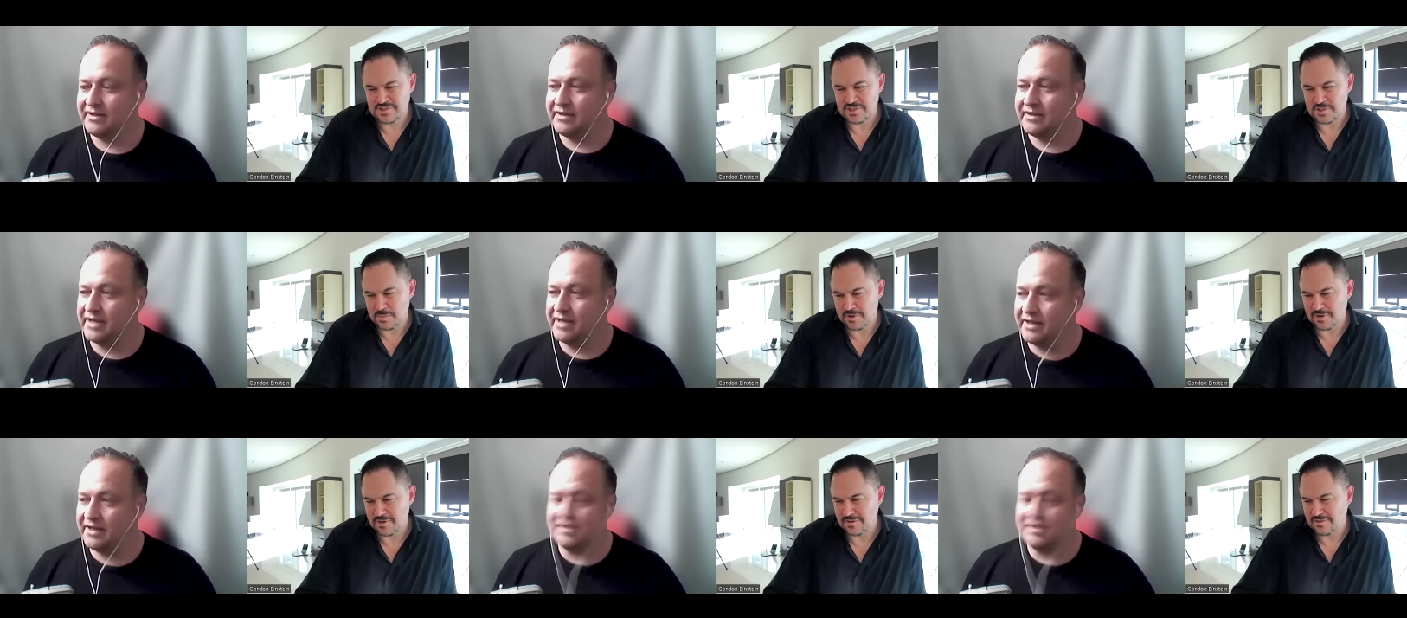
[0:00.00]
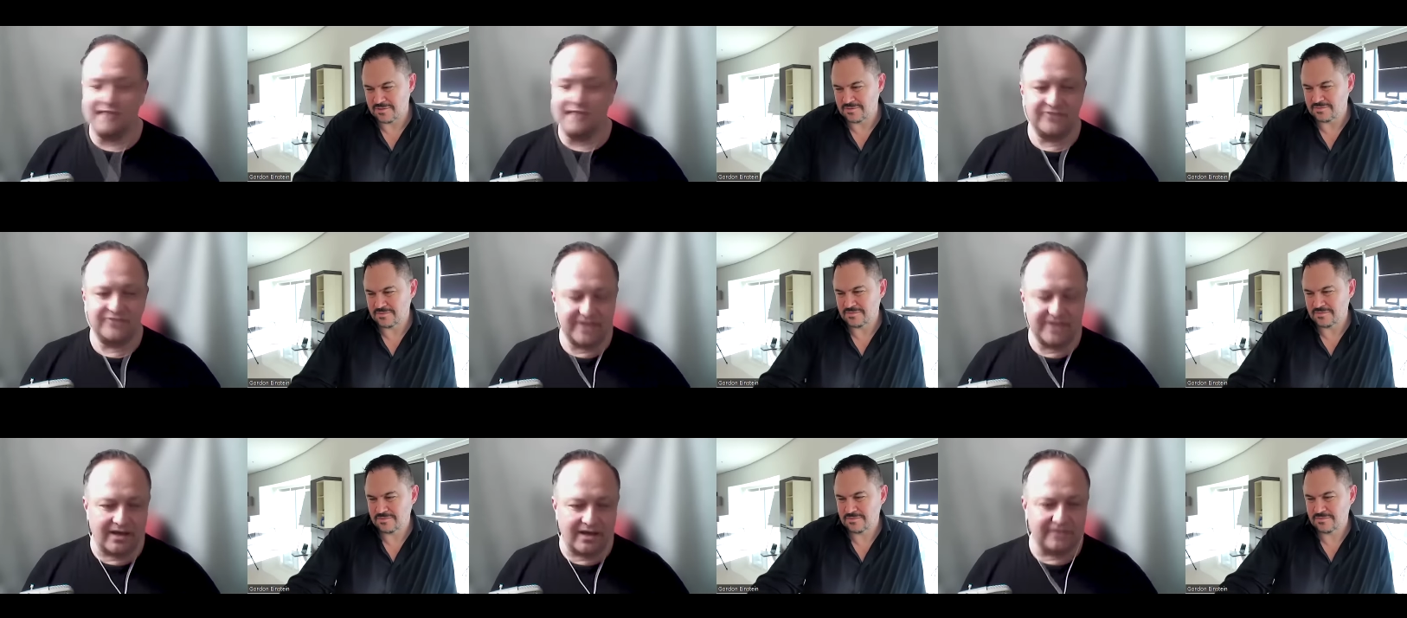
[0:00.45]
Speaker 1: Super. And
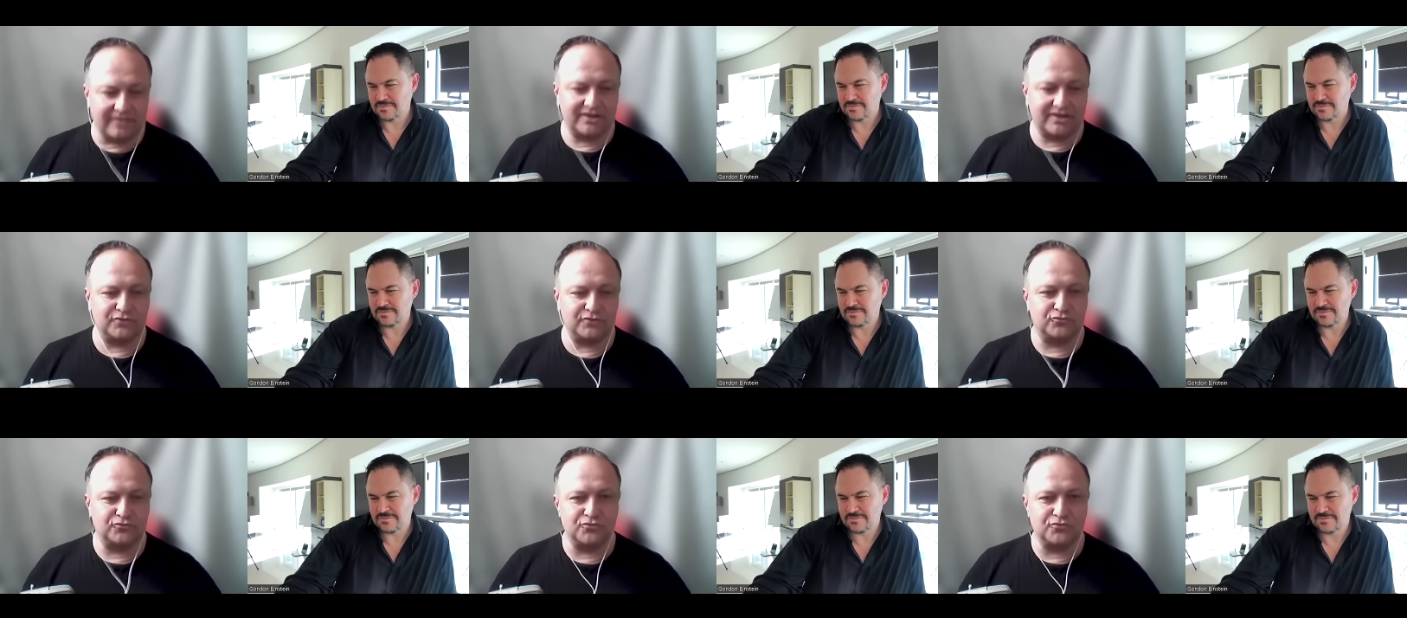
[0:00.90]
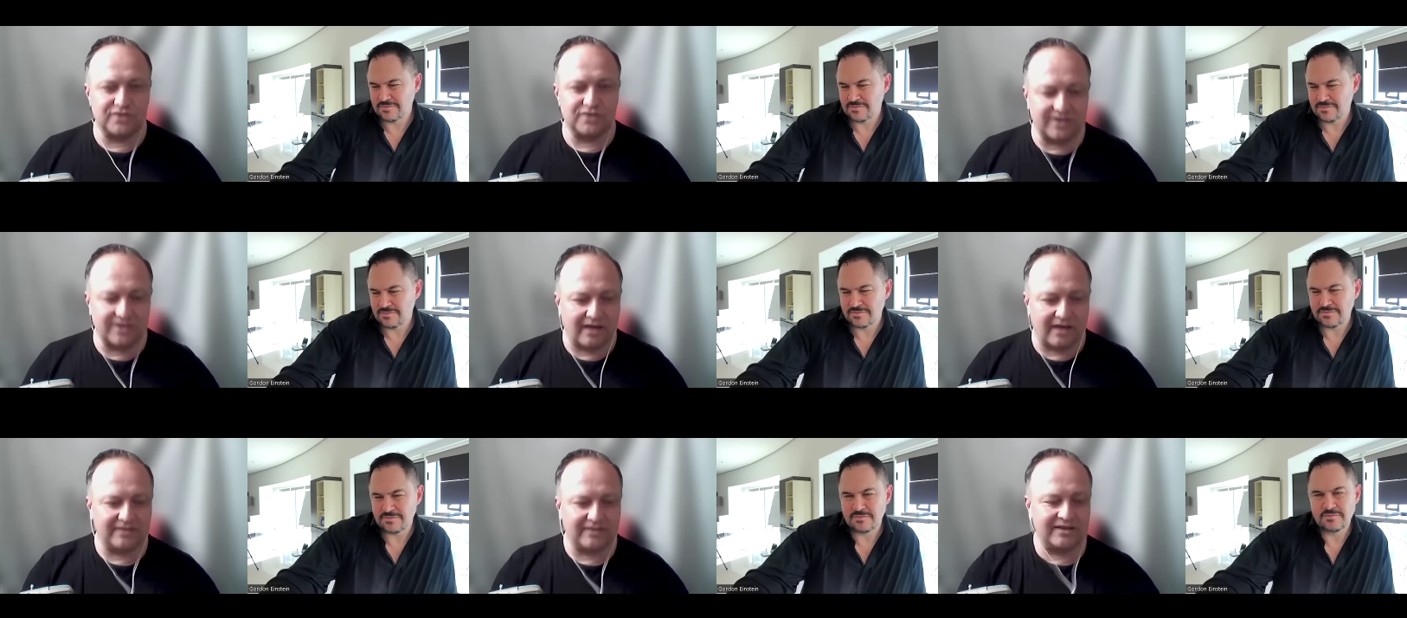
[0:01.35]
I've started to
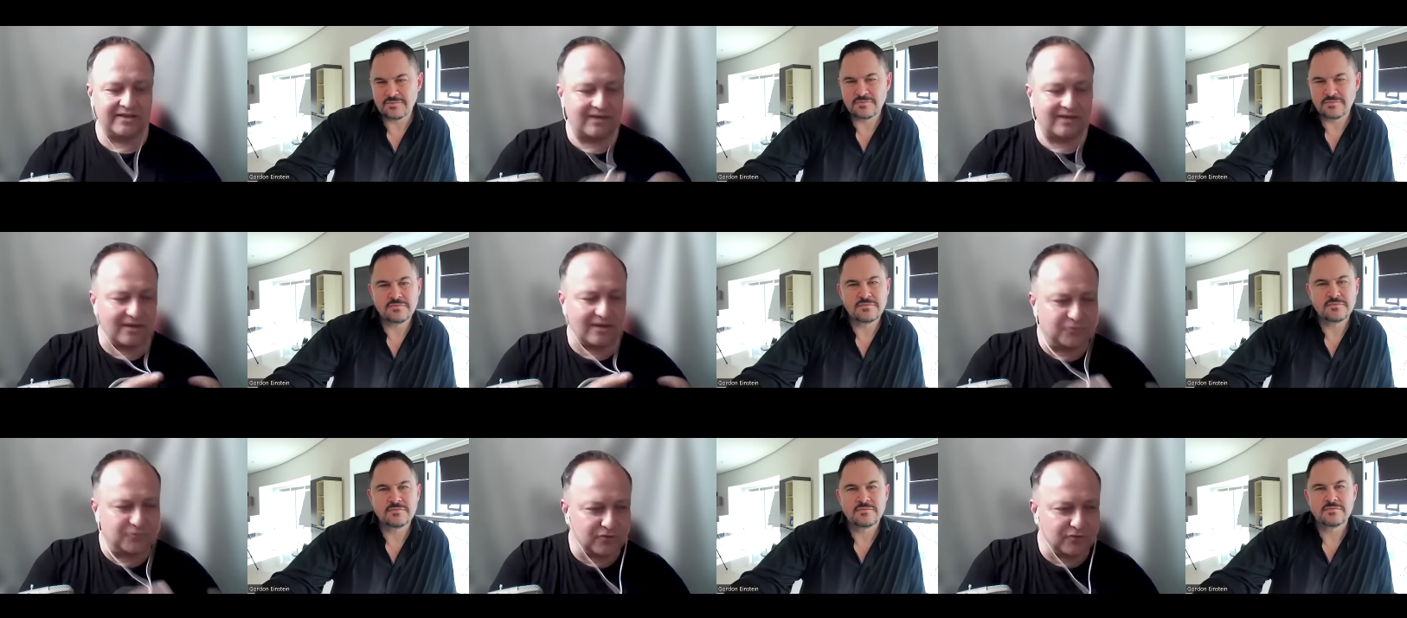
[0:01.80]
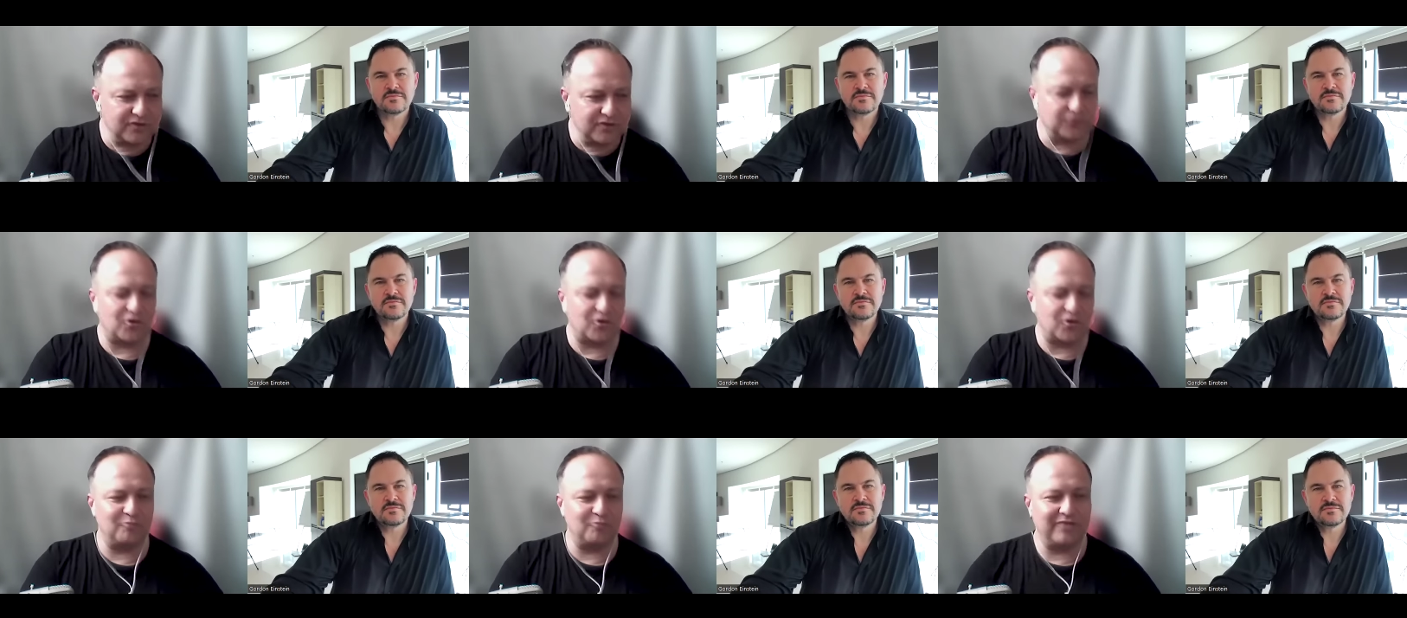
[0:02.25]
study
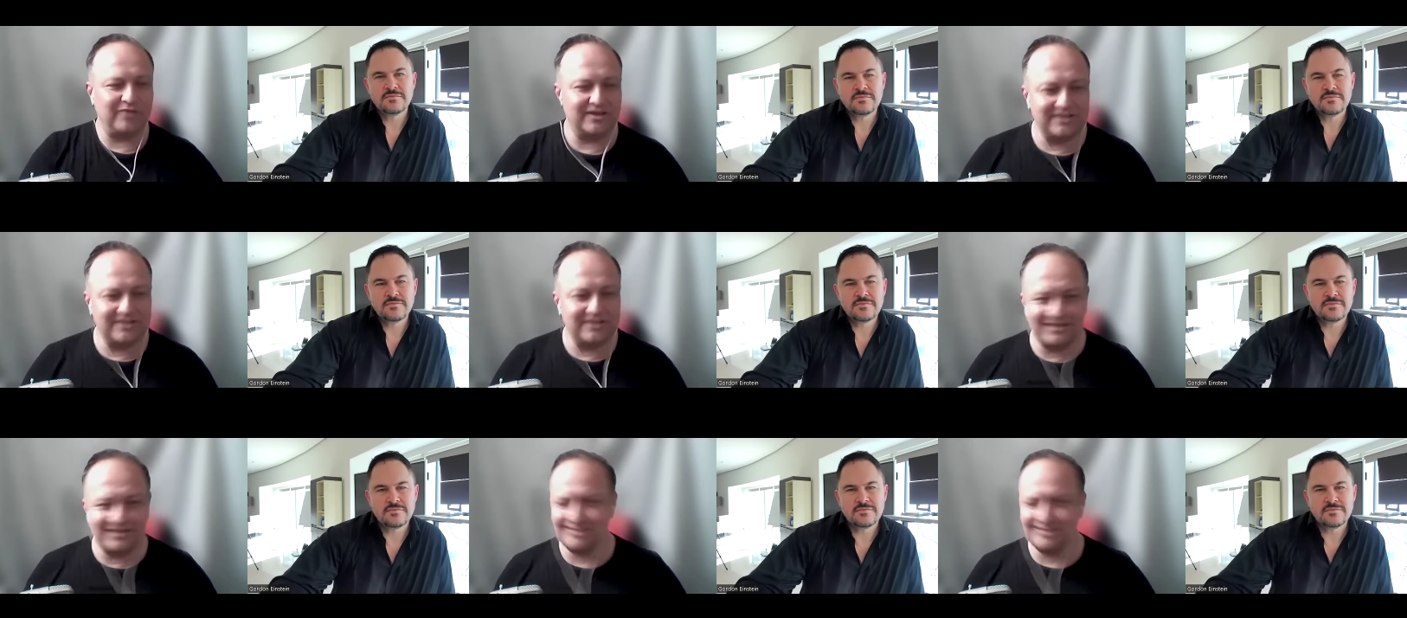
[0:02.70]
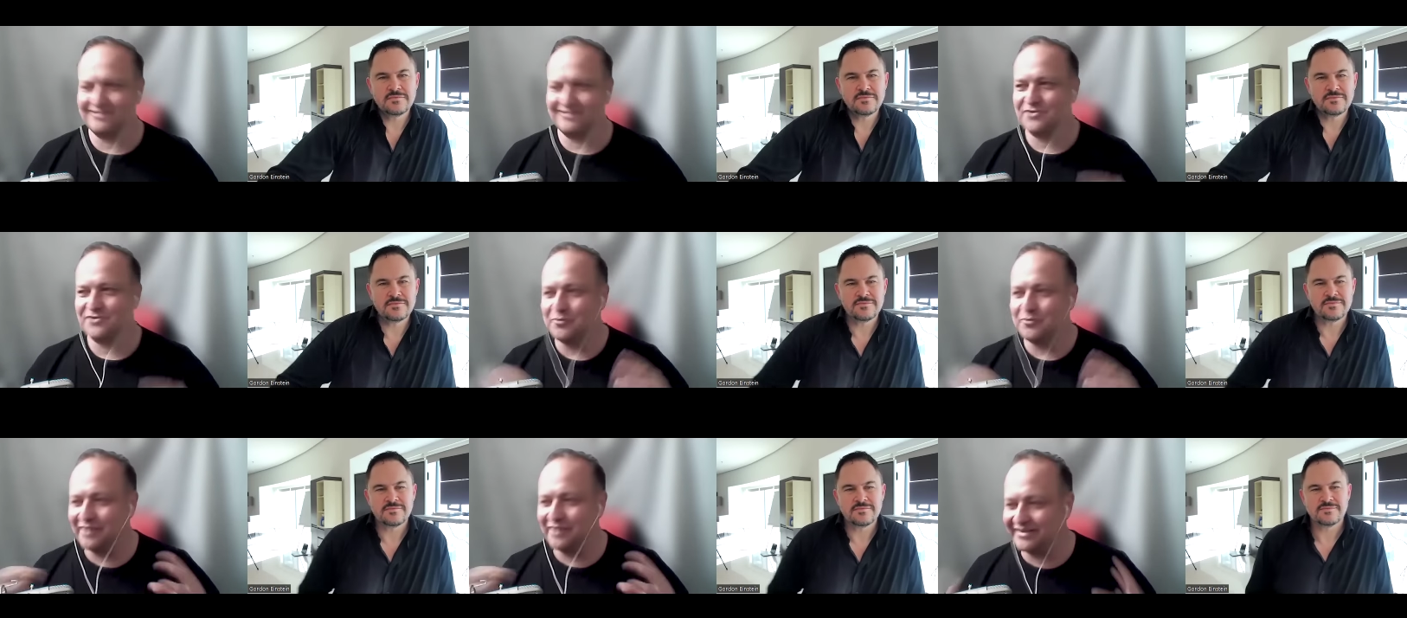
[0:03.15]
Anthony Robbins, uh,
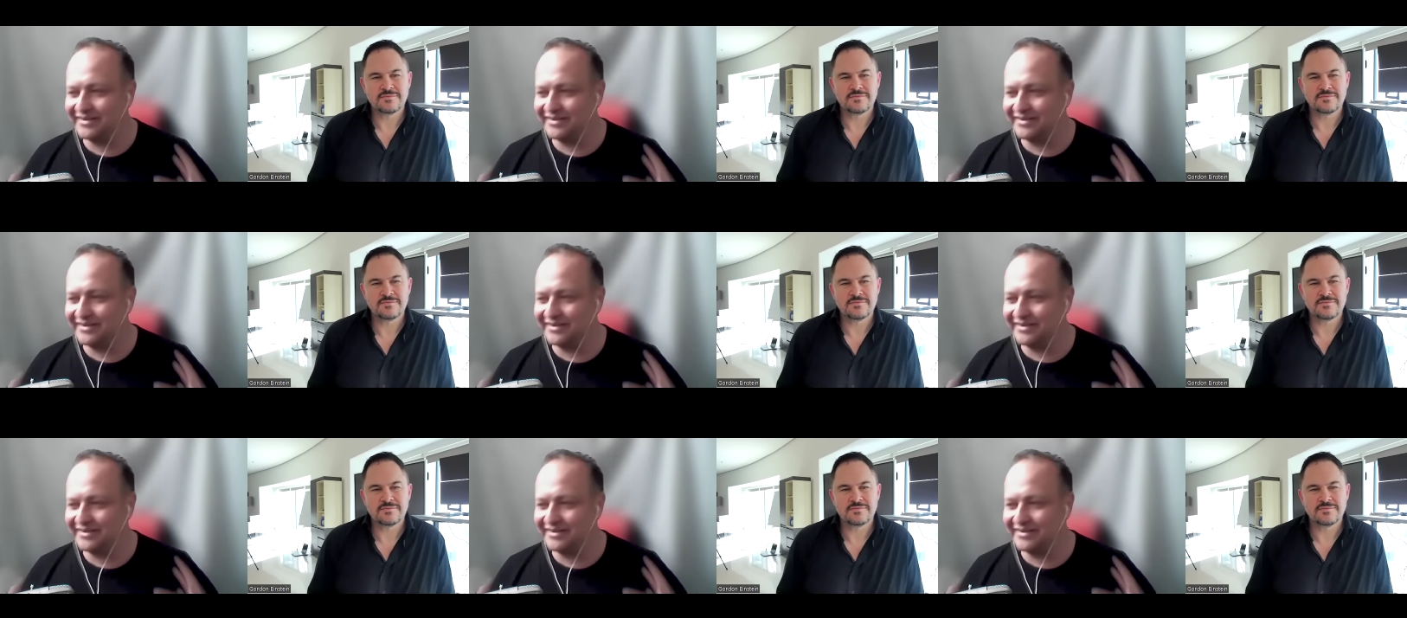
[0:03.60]
Robert